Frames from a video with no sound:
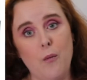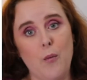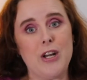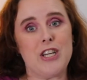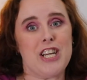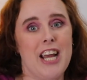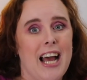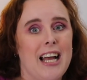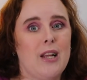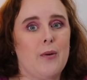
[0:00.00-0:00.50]

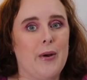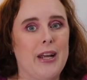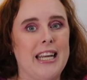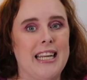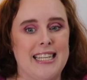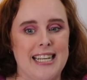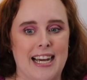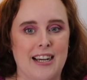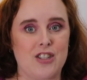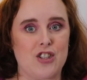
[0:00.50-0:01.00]
witchy
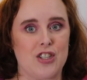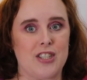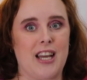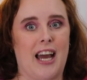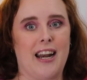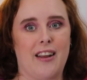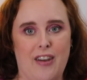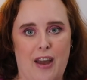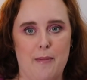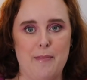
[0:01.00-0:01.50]
Halloweeny decks just
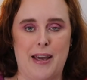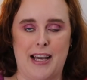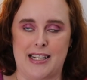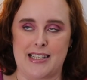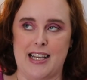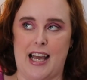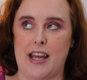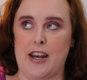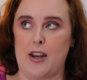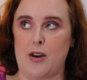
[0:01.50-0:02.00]
kind of get me
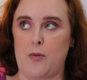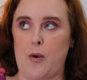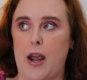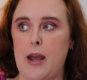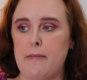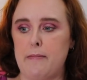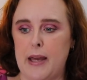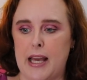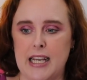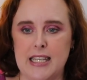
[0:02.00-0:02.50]
excited,
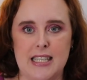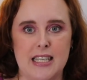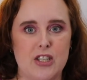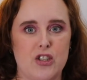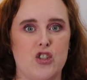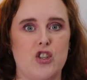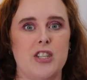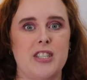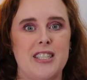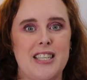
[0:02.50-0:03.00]
right? Because
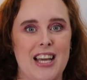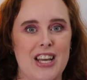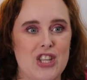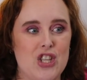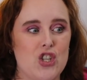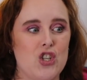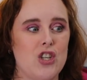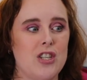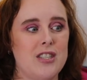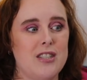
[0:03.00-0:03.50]
it's just,
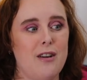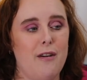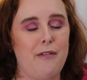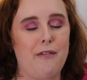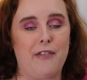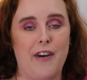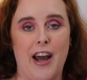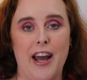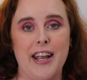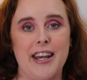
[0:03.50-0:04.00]
it's just a
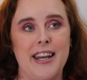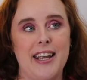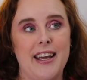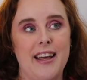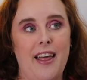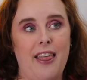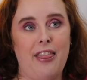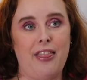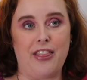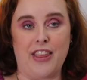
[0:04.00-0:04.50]
fun
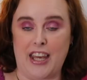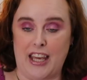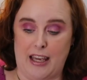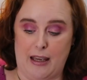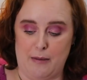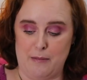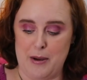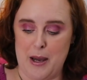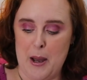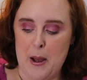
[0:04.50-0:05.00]

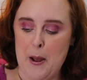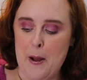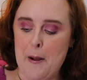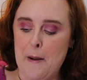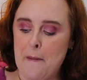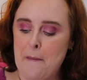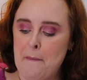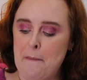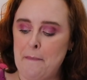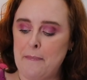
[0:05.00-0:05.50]
theme
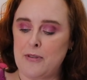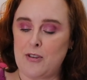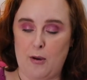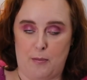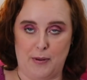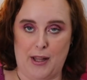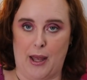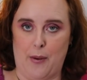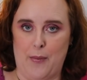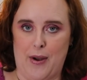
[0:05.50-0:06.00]
to
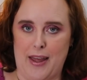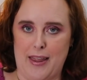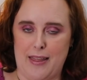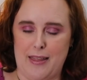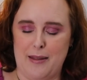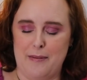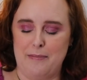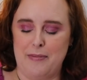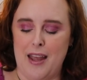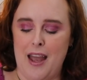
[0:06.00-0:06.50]
play with.
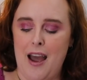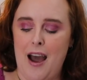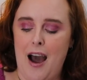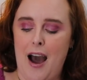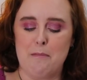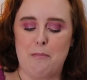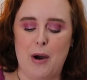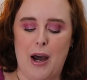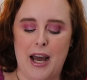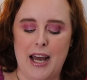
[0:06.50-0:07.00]

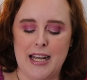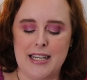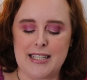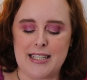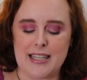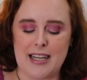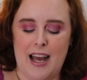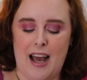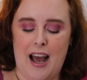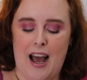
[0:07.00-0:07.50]

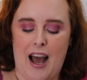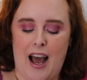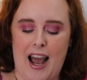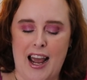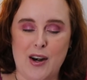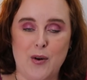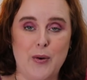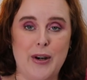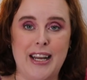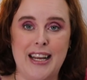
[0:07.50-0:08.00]
But
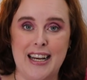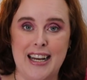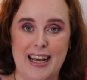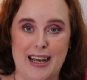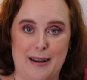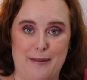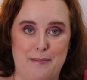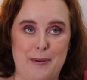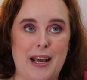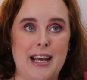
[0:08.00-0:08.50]
I don't
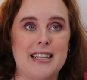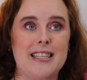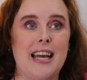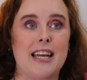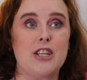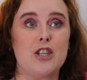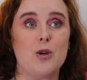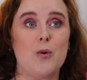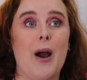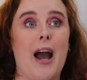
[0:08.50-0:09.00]
need it, because
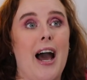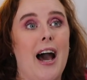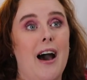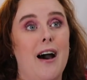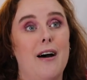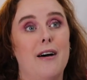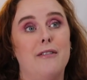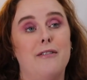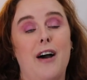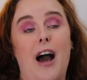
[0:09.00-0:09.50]
I do
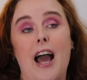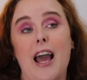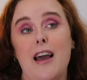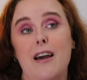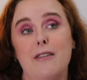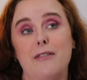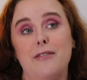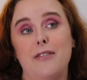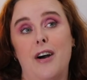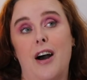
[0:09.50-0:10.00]
have, I
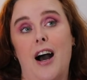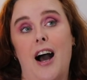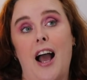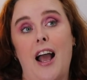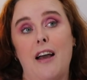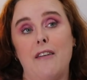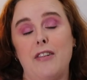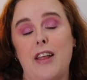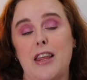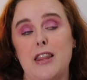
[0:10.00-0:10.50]
have, I
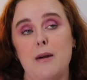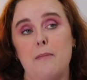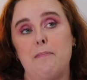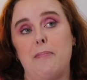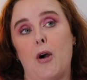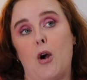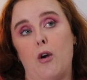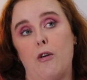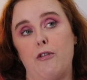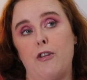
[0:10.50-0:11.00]
have like the
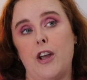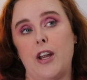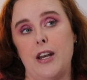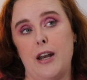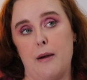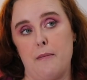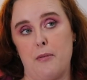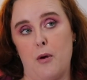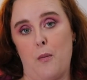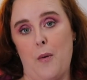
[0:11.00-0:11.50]
perfect
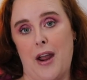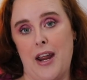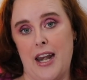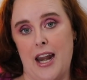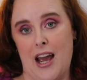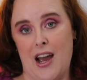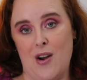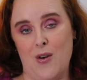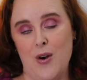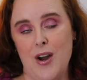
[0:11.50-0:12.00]
number right
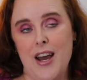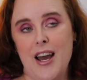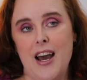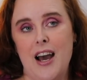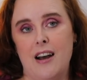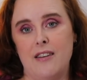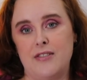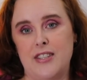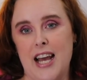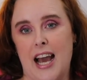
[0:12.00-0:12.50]
now
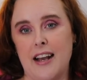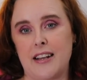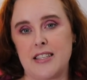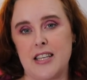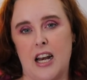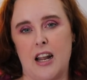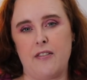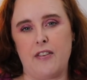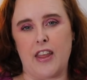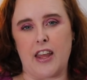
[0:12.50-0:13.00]
of decks
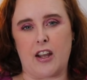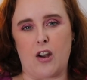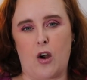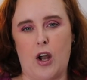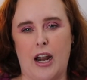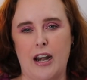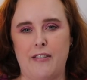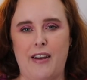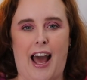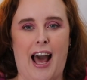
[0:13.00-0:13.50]
that I feel like are
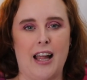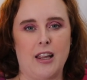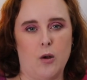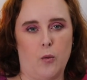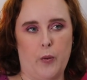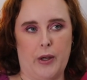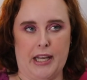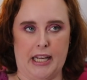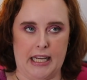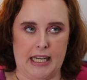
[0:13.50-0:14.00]
kind of
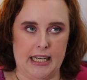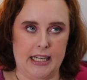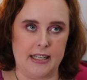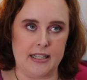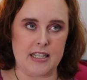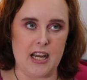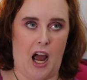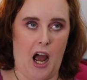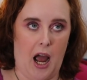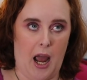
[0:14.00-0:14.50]

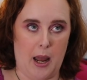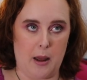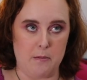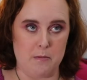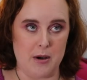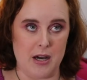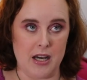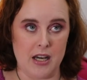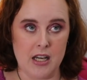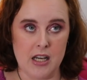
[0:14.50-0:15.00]
Halloween
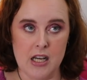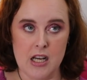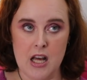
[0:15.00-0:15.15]
time